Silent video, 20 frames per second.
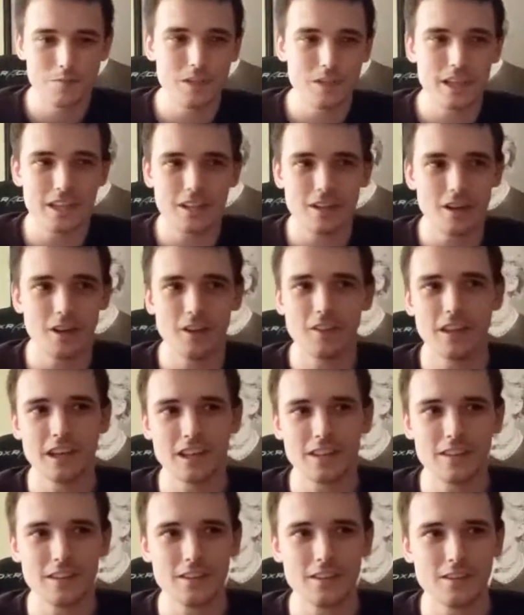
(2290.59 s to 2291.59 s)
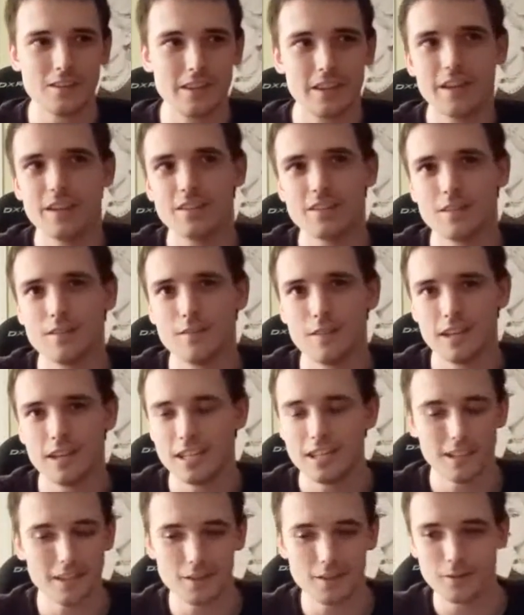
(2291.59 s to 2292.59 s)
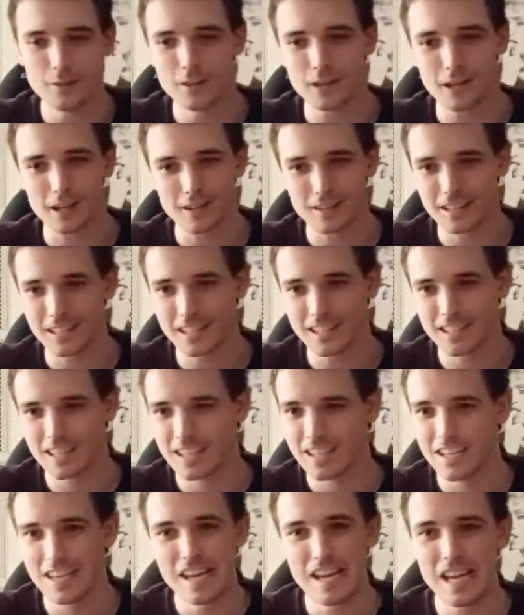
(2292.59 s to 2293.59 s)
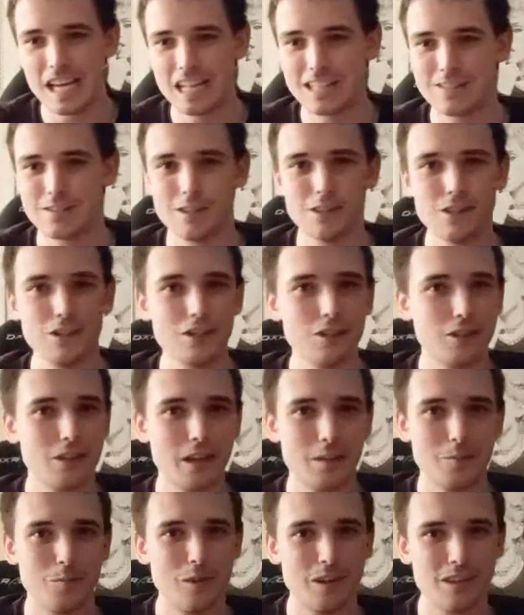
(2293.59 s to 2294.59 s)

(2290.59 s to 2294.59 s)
take on like these things invading New York? Like it's such a